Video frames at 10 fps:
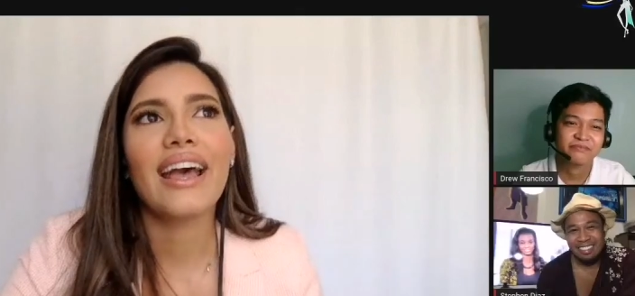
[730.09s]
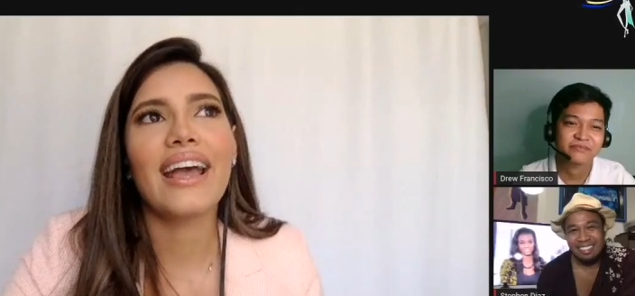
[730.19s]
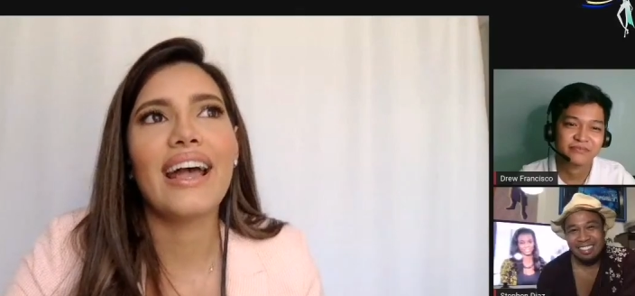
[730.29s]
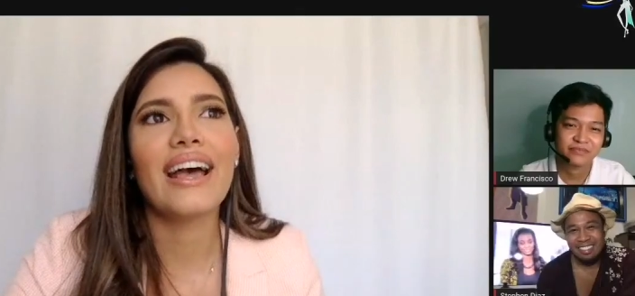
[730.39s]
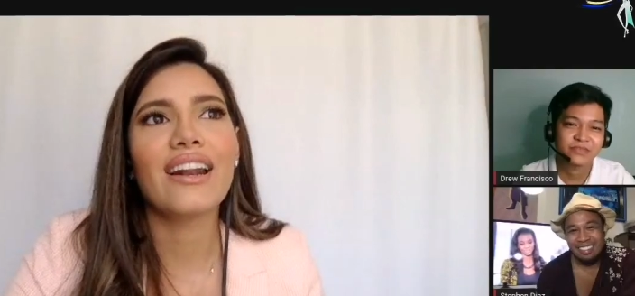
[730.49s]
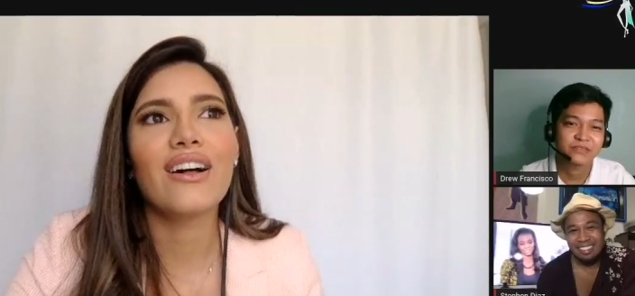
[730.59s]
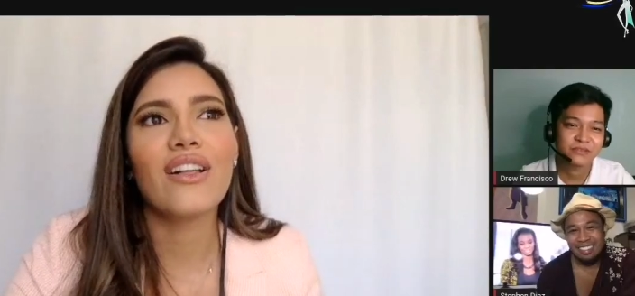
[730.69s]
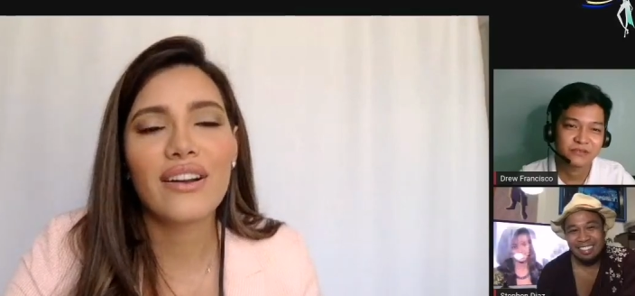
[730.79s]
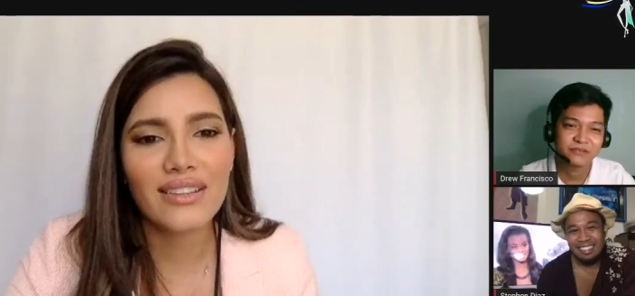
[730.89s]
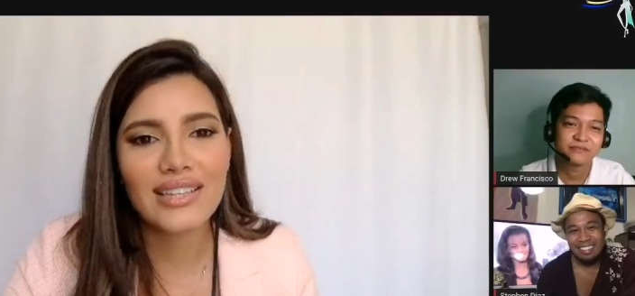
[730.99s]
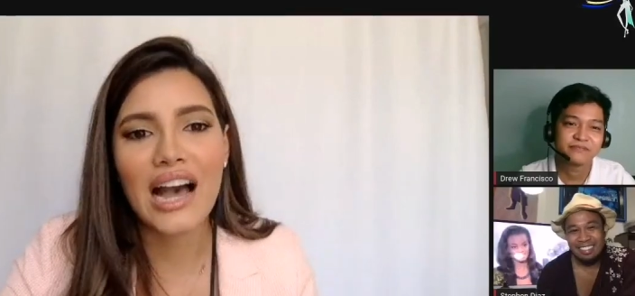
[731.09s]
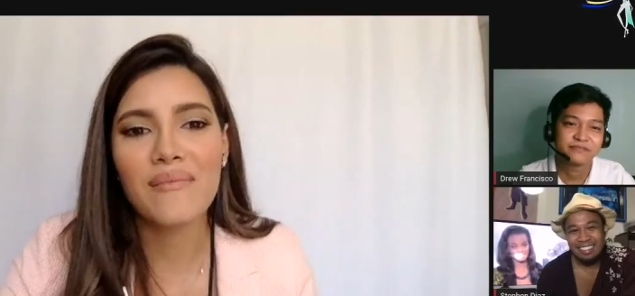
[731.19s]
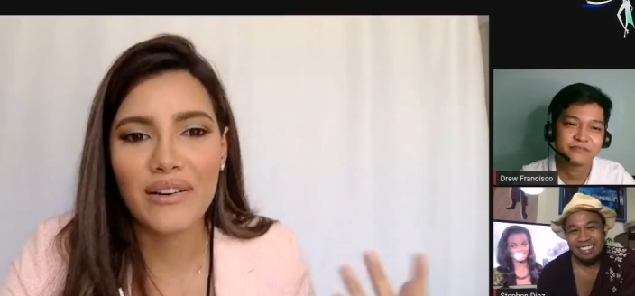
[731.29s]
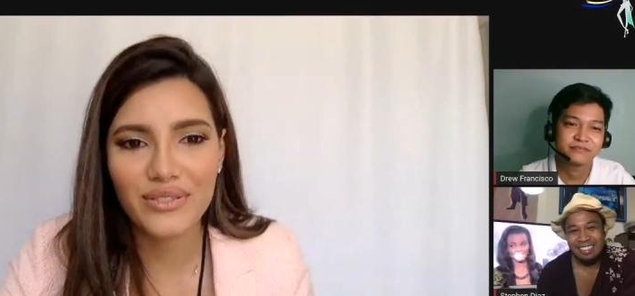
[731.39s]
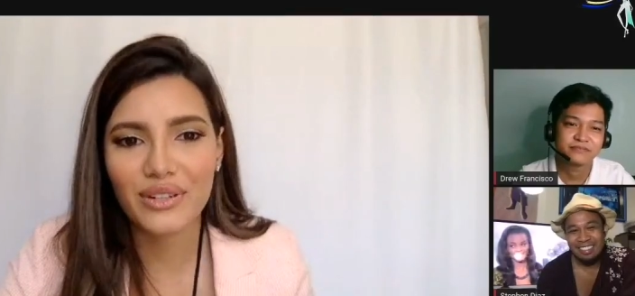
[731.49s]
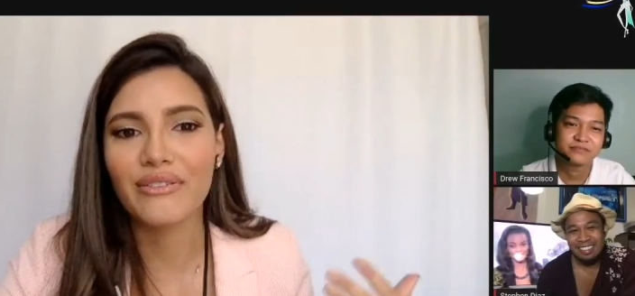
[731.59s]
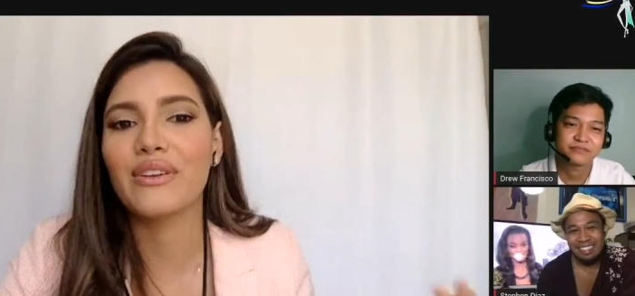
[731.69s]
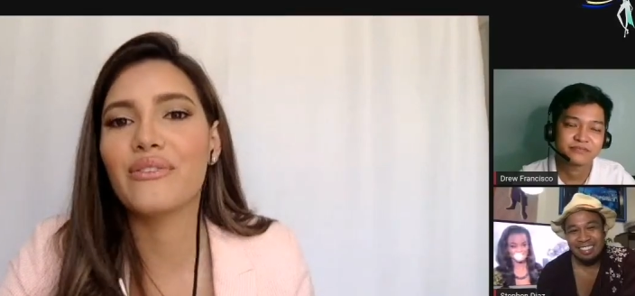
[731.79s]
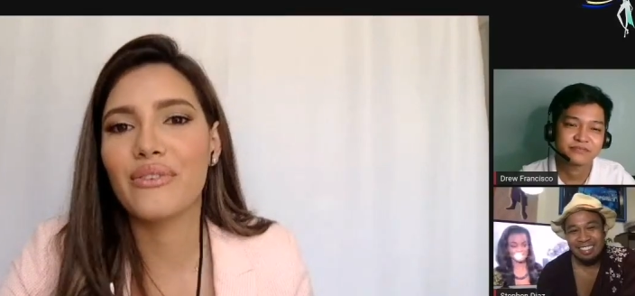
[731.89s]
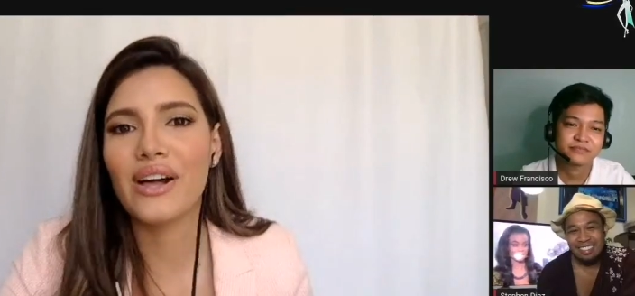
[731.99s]
Speaker 1: And a lot of the time, after a
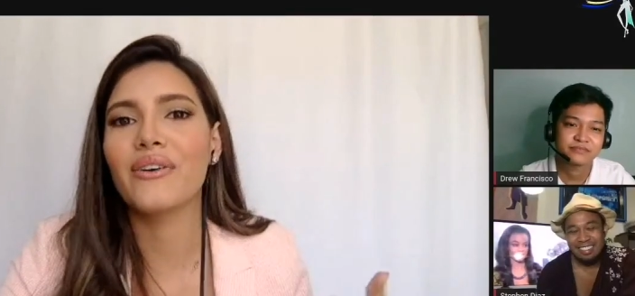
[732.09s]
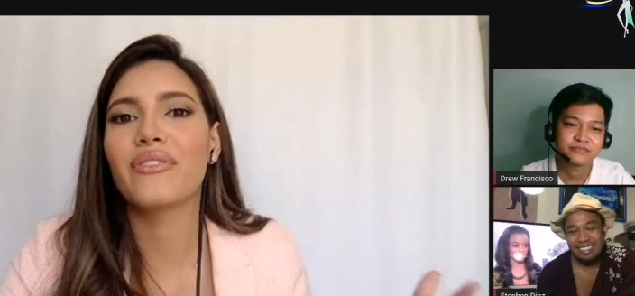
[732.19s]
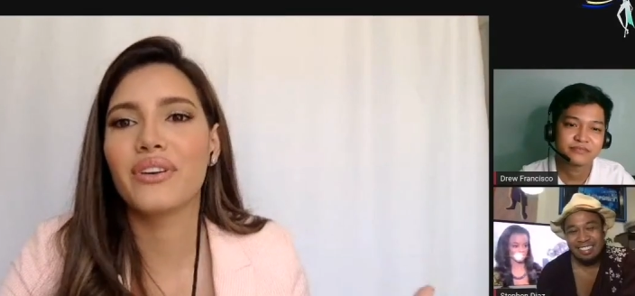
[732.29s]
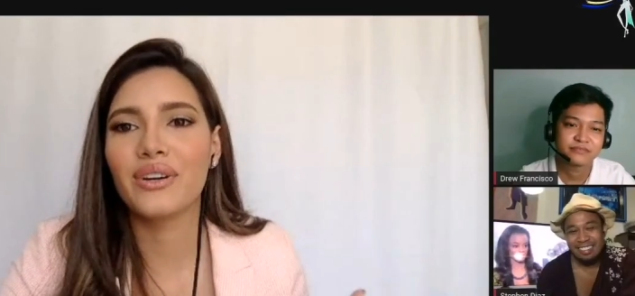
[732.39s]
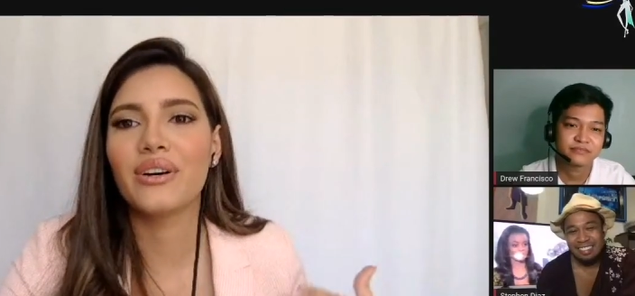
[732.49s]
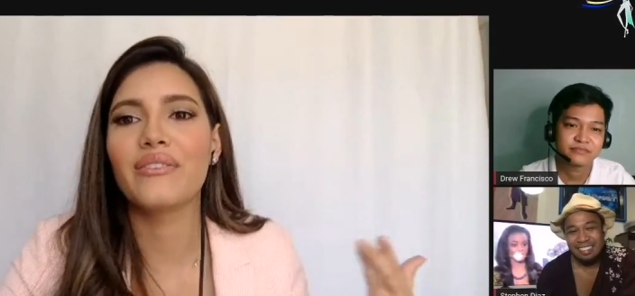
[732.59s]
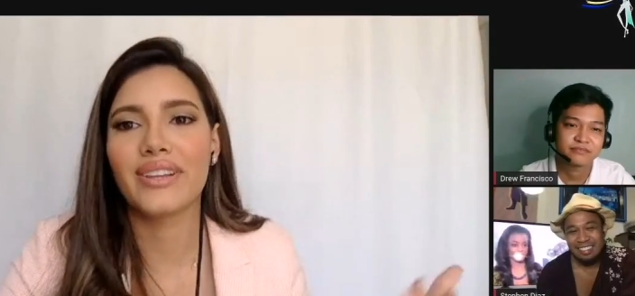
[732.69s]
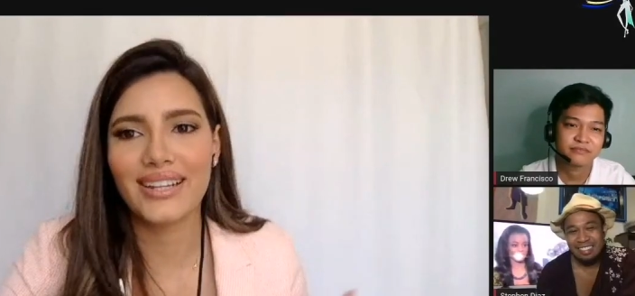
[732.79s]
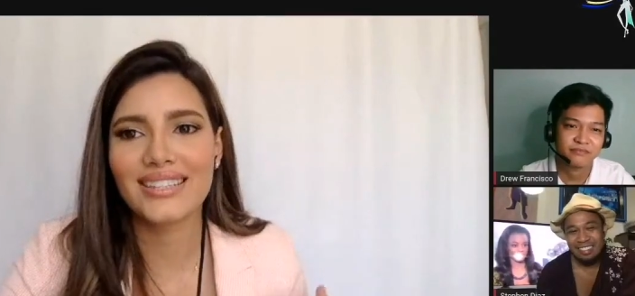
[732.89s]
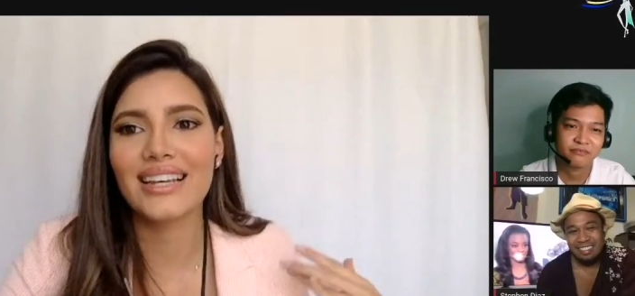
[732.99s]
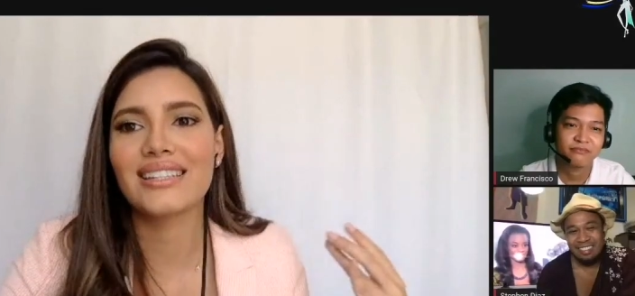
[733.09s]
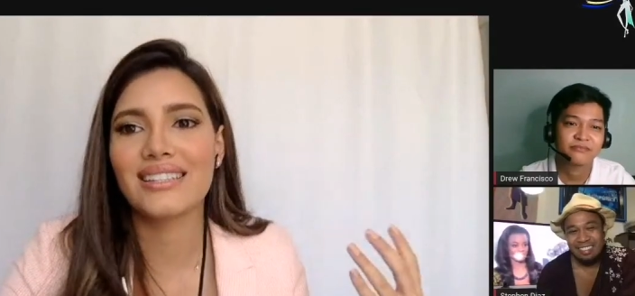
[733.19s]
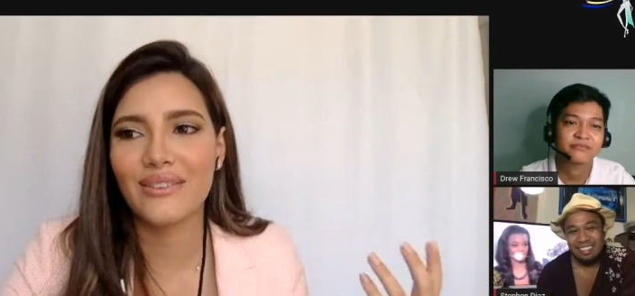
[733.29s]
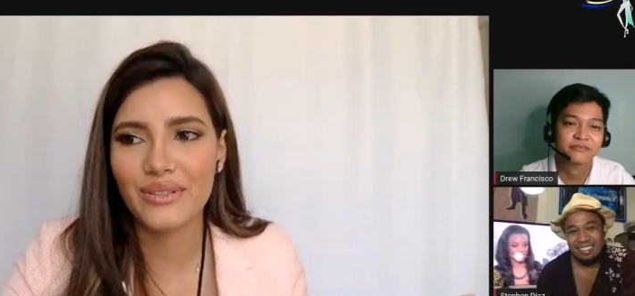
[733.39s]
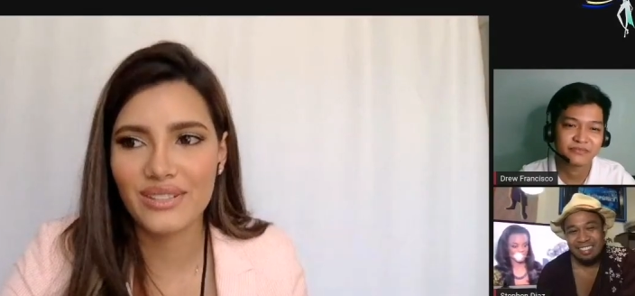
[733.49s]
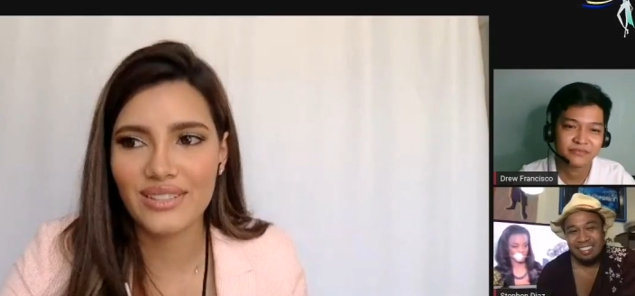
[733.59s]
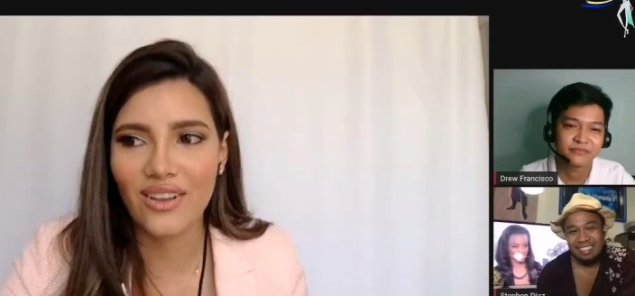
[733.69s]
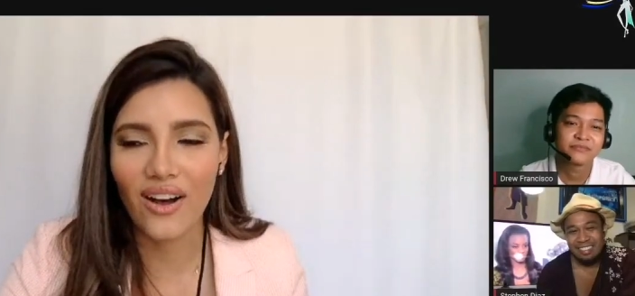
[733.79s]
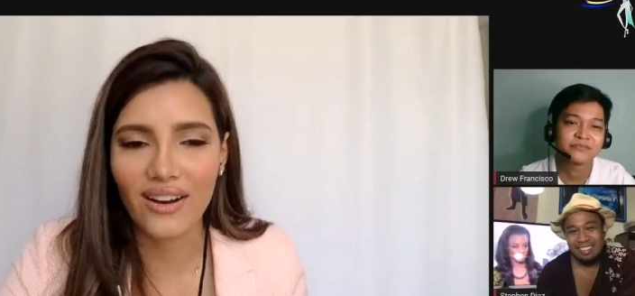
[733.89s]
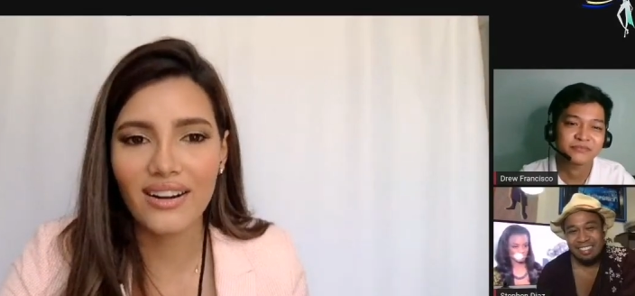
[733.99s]
few of the contestants have
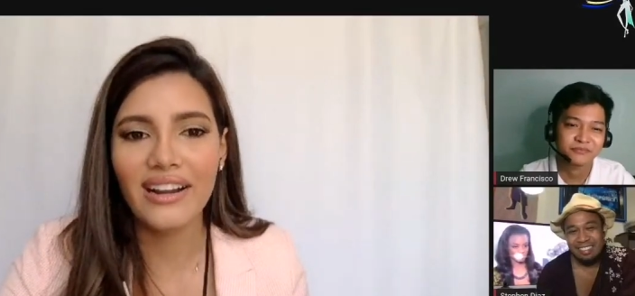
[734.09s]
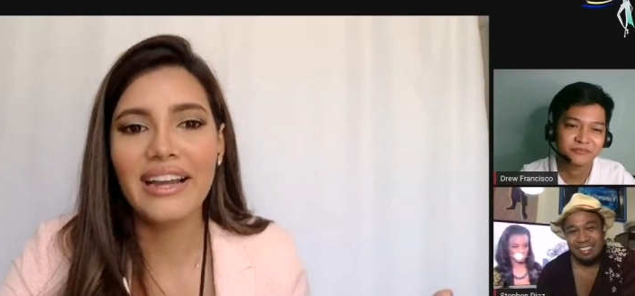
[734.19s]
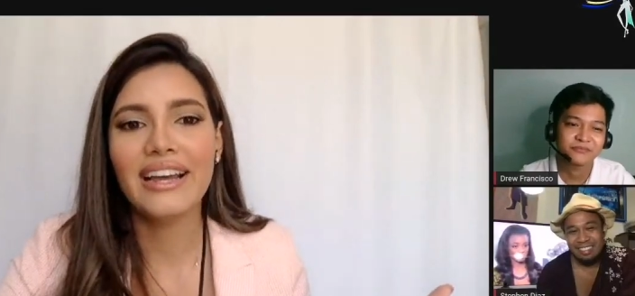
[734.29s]
sung,